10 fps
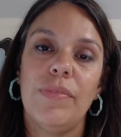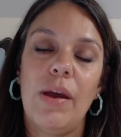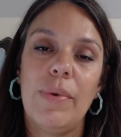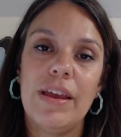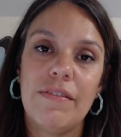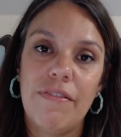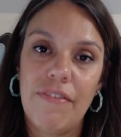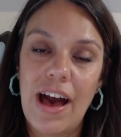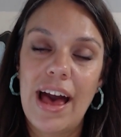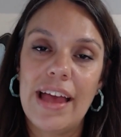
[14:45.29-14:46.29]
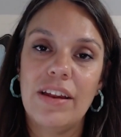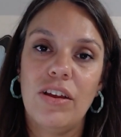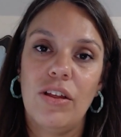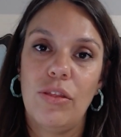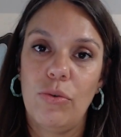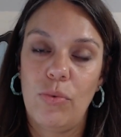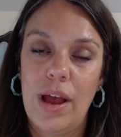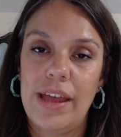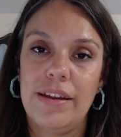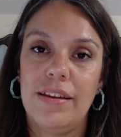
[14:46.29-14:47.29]
and we can find the
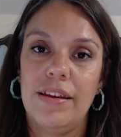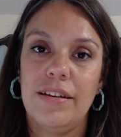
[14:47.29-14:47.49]
right